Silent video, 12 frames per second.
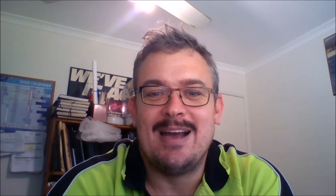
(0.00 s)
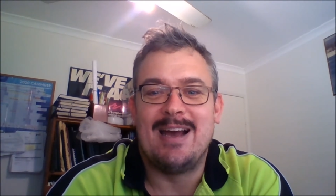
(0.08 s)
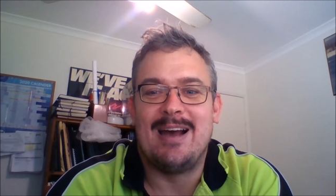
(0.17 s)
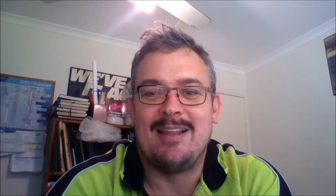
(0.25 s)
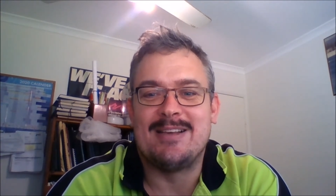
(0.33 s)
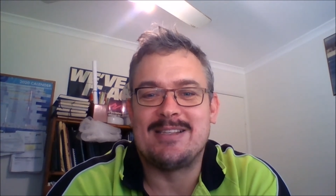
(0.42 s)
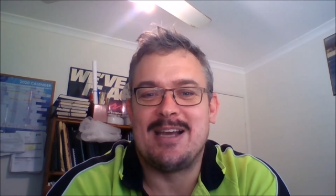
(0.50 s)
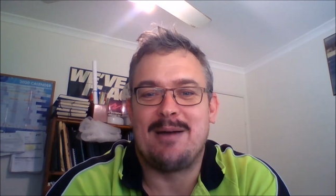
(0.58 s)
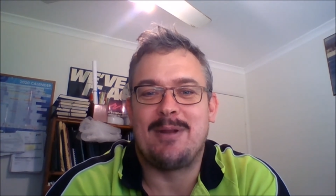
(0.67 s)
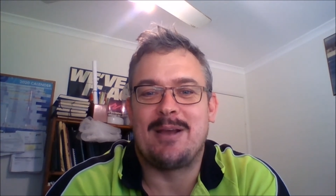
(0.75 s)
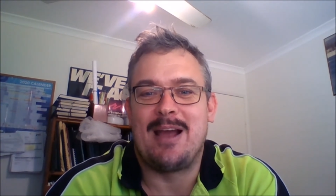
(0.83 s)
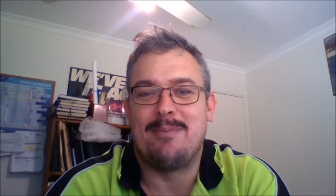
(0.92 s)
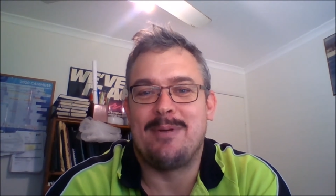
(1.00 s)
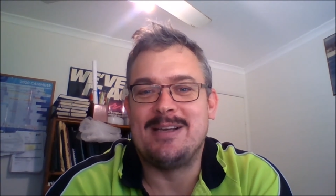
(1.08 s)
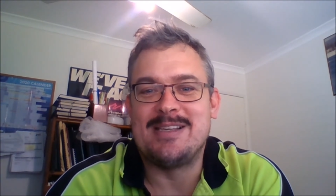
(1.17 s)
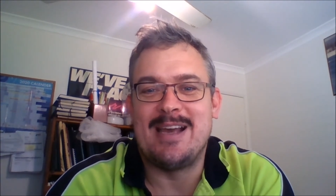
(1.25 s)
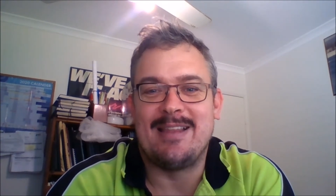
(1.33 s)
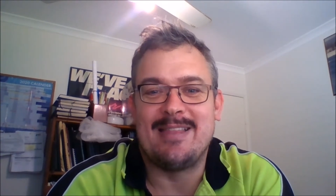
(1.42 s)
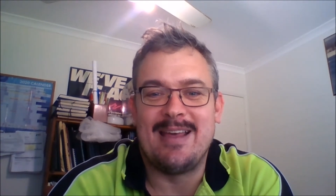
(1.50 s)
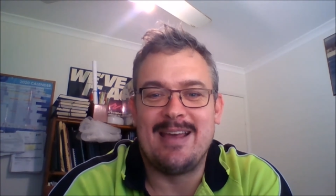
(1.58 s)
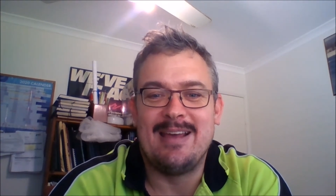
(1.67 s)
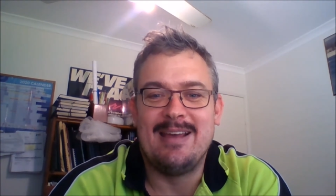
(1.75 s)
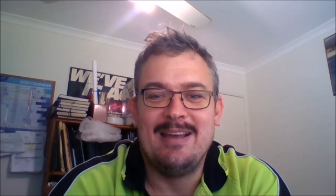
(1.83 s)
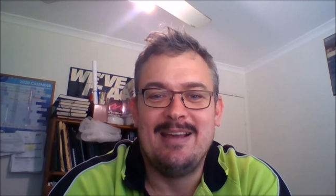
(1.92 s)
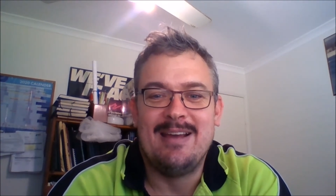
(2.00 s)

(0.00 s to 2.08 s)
There's a couple of companies out there,